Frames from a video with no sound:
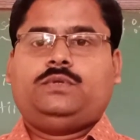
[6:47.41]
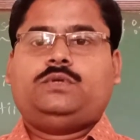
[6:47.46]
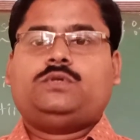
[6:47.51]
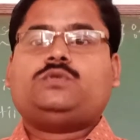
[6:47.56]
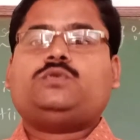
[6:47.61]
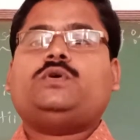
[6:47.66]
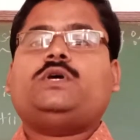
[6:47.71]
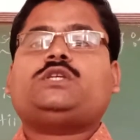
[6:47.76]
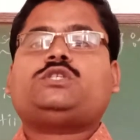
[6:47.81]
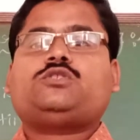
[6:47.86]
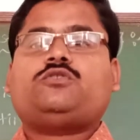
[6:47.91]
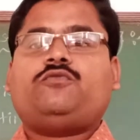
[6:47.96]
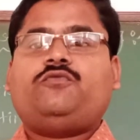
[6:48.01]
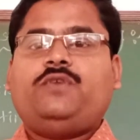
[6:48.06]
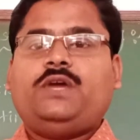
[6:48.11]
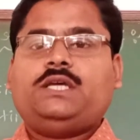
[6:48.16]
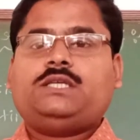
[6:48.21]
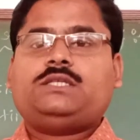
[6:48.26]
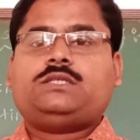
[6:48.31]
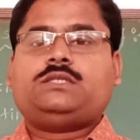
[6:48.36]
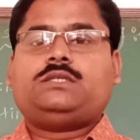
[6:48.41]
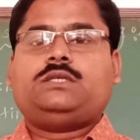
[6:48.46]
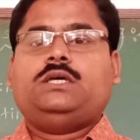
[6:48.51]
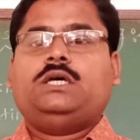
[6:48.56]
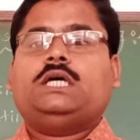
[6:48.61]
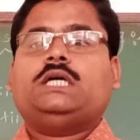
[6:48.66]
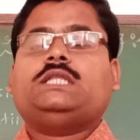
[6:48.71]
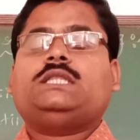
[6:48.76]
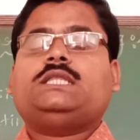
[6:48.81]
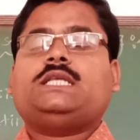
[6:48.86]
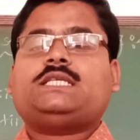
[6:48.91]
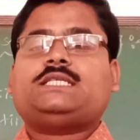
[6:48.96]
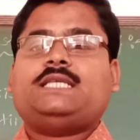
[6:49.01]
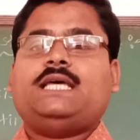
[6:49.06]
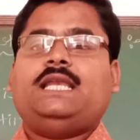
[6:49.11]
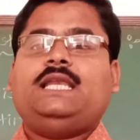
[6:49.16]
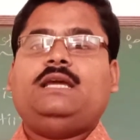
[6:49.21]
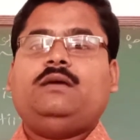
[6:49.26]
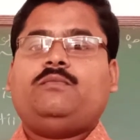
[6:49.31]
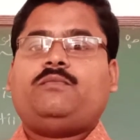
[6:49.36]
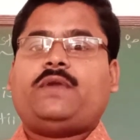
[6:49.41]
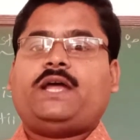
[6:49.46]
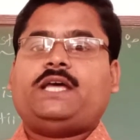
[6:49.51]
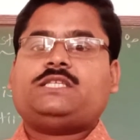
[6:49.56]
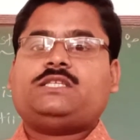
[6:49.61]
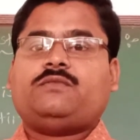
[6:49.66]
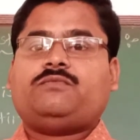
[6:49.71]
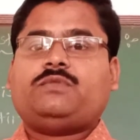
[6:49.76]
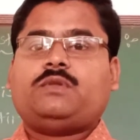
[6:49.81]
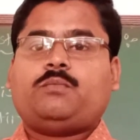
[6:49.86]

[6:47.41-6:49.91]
so as to fix the selling price of